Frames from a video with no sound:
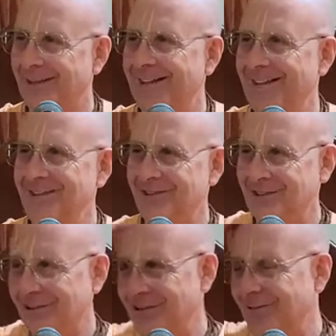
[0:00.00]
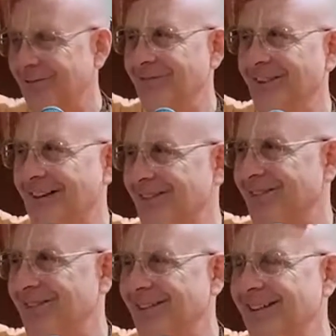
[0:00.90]
these turn of
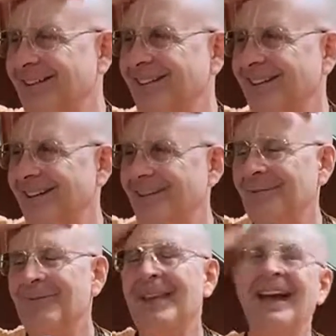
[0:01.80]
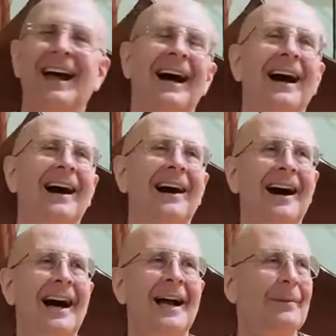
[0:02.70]
events that
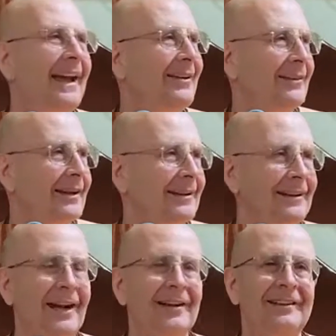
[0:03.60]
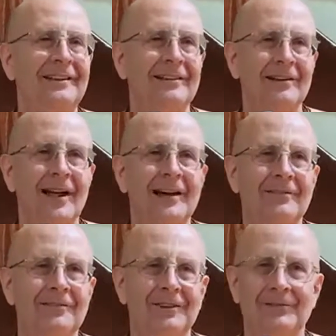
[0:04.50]
I'm having a lot
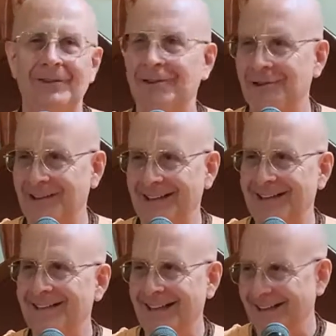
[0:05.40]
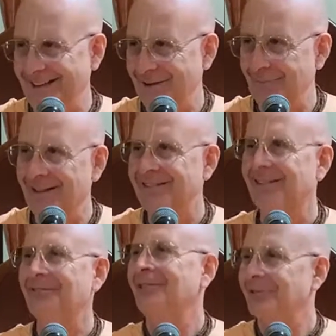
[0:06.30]
of difficulty containing
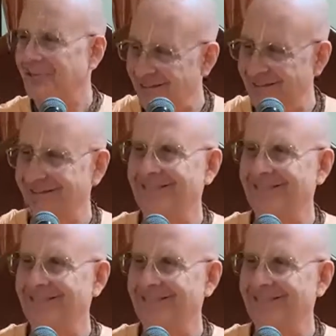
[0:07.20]
myself." So she,